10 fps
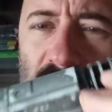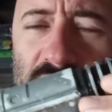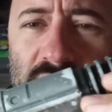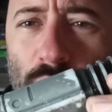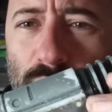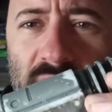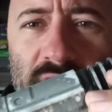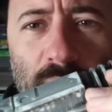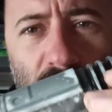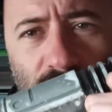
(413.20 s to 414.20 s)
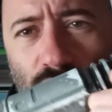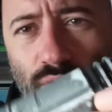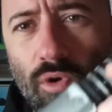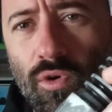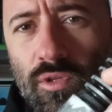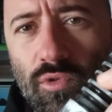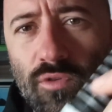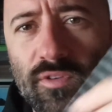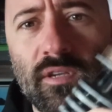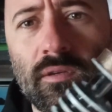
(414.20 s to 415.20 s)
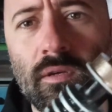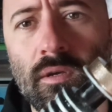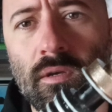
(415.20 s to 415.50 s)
it still plays a pivotal role in the movie.